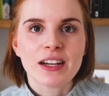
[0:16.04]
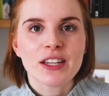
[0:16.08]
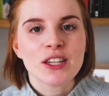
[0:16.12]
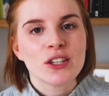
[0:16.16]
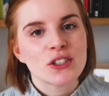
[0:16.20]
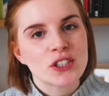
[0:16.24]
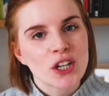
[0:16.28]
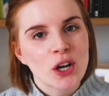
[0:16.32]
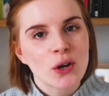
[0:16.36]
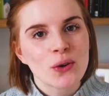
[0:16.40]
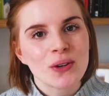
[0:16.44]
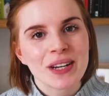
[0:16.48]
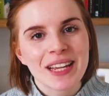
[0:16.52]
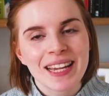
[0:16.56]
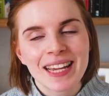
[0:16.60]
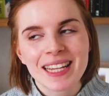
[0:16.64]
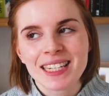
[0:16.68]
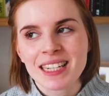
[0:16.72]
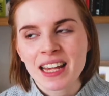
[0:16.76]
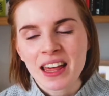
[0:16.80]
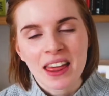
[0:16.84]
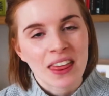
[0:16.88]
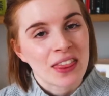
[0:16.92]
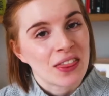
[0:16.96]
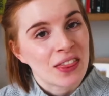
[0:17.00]
You don't
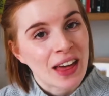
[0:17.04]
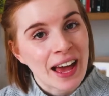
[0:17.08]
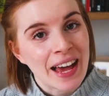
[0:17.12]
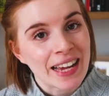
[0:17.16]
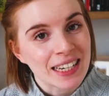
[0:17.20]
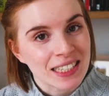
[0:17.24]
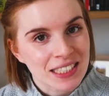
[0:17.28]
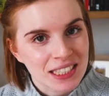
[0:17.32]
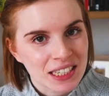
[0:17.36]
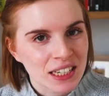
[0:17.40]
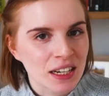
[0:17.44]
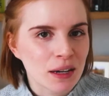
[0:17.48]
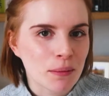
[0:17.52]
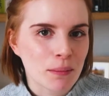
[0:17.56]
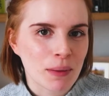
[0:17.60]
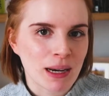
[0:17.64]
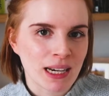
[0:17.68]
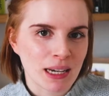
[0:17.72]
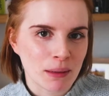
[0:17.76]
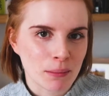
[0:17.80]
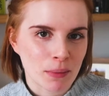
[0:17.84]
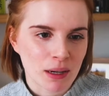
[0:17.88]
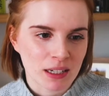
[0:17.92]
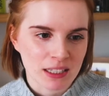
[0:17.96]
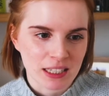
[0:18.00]
need that
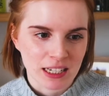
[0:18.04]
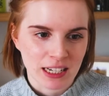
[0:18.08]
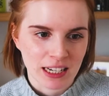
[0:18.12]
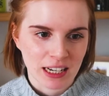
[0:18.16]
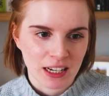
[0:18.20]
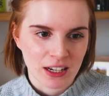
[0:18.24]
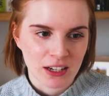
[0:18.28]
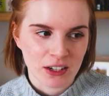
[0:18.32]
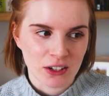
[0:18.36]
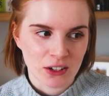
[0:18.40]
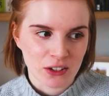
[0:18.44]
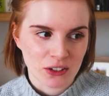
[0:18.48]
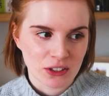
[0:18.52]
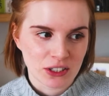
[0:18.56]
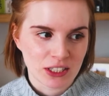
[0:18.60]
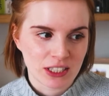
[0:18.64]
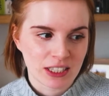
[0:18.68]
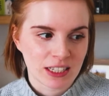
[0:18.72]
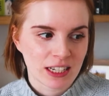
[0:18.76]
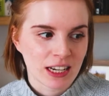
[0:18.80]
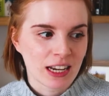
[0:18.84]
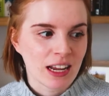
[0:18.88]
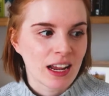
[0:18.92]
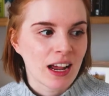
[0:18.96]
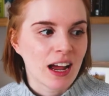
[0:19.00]
many muslin
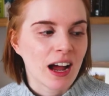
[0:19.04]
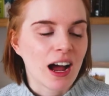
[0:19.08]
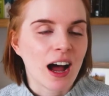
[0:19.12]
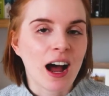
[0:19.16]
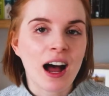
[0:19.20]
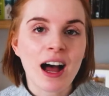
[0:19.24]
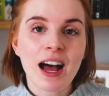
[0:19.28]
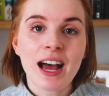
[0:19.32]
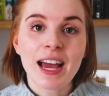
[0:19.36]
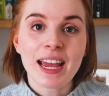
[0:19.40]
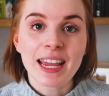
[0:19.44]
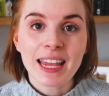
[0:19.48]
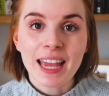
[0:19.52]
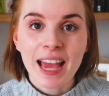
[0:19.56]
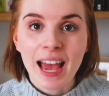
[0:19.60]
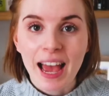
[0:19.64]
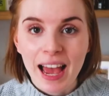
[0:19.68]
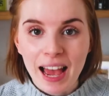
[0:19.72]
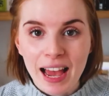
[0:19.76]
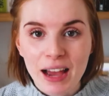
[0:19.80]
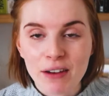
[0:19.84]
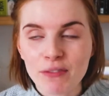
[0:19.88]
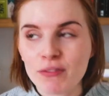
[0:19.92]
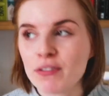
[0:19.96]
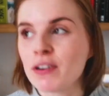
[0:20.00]
cloths. I
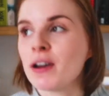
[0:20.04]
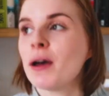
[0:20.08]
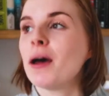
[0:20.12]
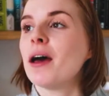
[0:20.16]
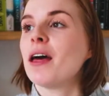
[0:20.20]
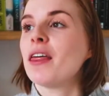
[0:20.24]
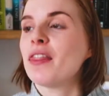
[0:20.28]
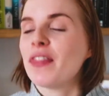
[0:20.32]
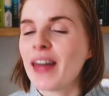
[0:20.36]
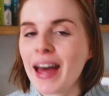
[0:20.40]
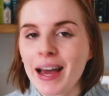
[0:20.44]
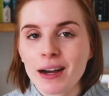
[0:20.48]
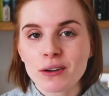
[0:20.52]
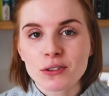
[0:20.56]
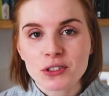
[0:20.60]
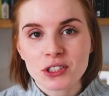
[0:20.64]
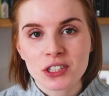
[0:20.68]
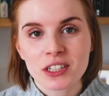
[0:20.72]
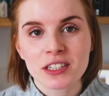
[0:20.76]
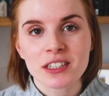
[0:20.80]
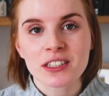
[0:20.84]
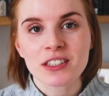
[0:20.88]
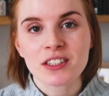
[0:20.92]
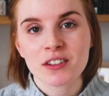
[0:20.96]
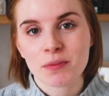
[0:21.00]
have
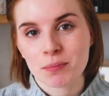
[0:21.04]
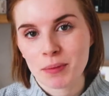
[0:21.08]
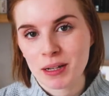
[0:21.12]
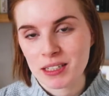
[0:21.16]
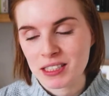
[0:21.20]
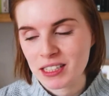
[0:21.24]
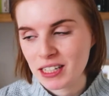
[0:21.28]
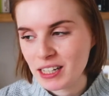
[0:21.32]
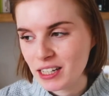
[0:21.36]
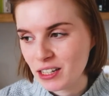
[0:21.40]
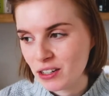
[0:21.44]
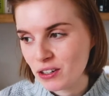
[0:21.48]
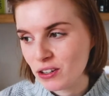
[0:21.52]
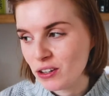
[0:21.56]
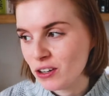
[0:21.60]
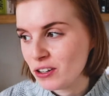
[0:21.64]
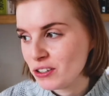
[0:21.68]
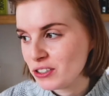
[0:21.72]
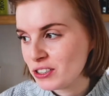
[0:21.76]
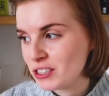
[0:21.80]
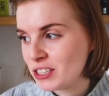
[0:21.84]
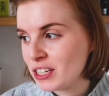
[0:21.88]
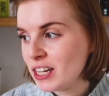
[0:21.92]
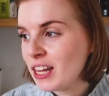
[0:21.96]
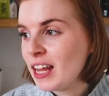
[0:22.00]
thousands of muslin
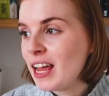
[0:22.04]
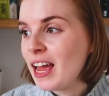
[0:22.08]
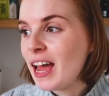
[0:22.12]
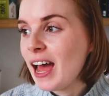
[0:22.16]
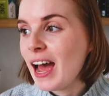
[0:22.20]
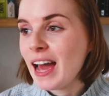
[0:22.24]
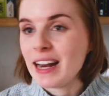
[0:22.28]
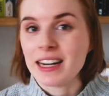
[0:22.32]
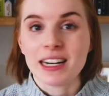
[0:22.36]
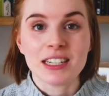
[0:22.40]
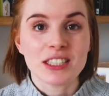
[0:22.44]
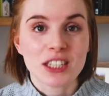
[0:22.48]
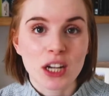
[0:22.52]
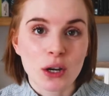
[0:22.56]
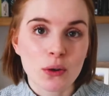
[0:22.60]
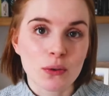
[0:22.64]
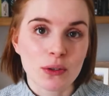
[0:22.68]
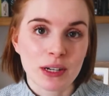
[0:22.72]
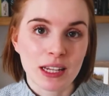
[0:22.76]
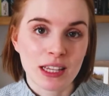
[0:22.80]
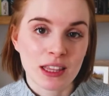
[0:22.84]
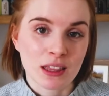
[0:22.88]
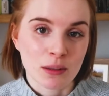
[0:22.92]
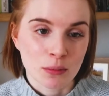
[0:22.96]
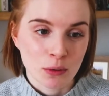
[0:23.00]
cloths and I
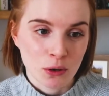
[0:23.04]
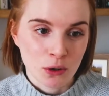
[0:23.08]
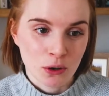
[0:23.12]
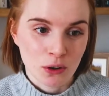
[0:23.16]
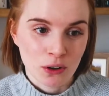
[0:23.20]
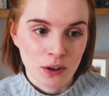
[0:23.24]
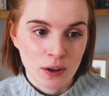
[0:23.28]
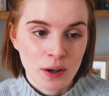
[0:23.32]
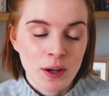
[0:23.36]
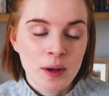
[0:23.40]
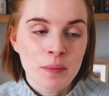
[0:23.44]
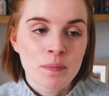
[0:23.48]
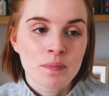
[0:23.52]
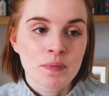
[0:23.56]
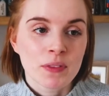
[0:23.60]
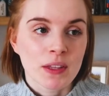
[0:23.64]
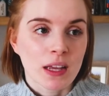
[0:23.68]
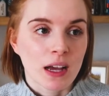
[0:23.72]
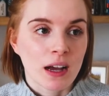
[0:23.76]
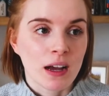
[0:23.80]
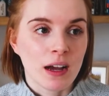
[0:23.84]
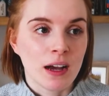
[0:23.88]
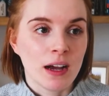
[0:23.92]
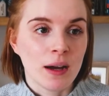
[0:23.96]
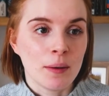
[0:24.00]
don't need them all.
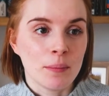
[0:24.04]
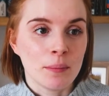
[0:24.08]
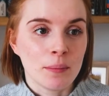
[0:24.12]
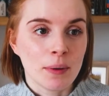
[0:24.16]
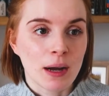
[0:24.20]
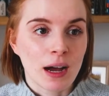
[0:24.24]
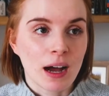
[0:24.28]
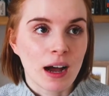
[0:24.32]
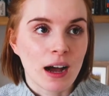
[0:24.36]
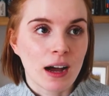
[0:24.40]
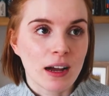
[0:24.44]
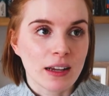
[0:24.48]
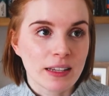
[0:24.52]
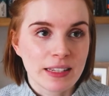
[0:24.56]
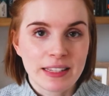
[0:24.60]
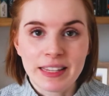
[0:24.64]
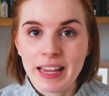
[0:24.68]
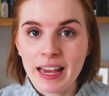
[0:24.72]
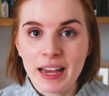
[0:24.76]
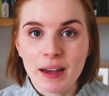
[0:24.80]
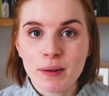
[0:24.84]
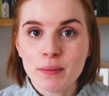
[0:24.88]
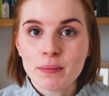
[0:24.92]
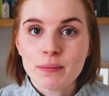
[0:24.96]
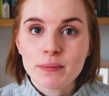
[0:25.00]

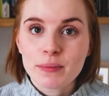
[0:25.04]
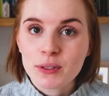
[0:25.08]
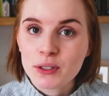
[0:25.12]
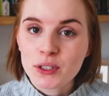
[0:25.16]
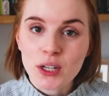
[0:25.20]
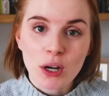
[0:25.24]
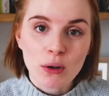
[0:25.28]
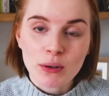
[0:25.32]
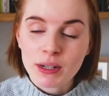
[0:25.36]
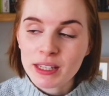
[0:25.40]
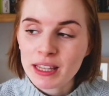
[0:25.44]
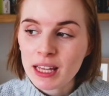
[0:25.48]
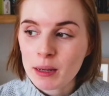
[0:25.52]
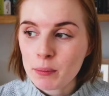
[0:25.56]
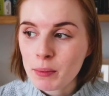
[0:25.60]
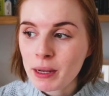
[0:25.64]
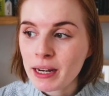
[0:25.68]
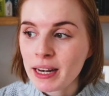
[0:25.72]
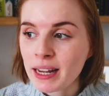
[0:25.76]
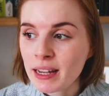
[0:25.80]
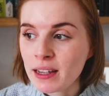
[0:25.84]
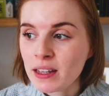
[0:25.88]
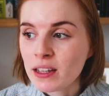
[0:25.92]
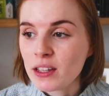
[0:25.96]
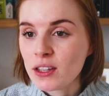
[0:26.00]
You don't need that
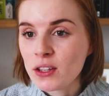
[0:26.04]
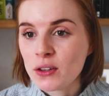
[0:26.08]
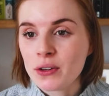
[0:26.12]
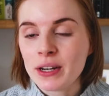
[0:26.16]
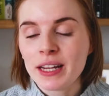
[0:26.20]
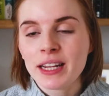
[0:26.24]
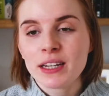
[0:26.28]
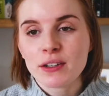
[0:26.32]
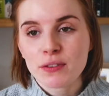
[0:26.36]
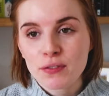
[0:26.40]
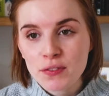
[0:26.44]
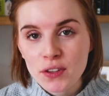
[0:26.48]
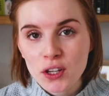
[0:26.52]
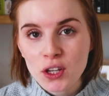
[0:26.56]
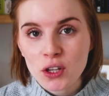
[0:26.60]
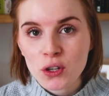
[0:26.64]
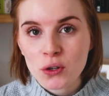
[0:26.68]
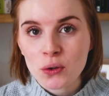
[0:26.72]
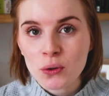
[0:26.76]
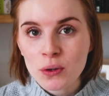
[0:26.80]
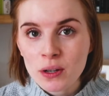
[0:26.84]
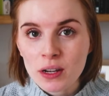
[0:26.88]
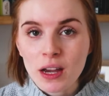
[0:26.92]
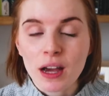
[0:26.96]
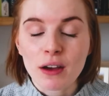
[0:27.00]
many. You need a
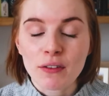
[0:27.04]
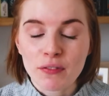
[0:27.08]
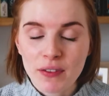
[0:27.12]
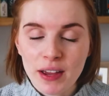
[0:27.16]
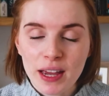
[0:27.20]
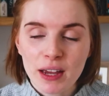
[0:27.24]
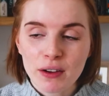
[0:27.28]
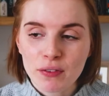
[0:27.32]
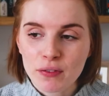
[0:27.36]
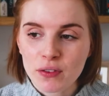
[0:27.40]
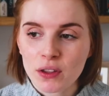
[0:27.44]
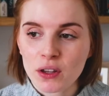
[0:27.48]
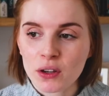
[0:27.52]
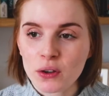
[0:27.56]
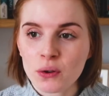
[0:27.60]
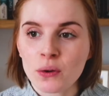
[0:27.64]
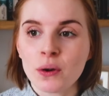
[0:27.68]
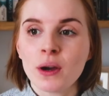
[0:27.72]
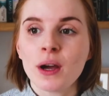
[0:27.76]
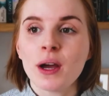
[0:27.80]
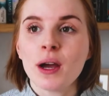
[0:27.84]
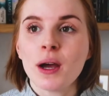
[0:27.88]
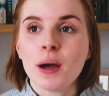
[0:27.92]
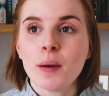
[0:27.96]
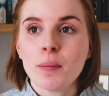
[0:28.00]
few, a fair
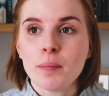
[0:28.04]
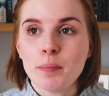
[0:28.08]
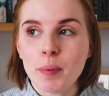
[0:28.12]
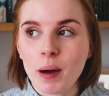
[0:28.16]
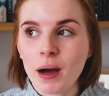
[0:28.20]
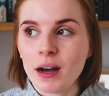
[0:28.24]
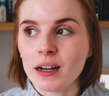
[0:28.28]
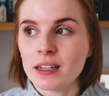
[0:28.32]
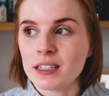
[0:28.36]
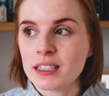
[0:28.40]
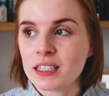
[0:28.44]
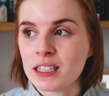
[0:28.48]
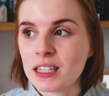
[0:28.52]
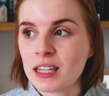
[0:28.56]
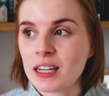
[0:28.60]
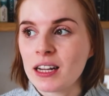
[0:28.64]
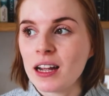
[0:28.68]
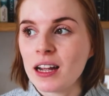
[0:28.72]
few, but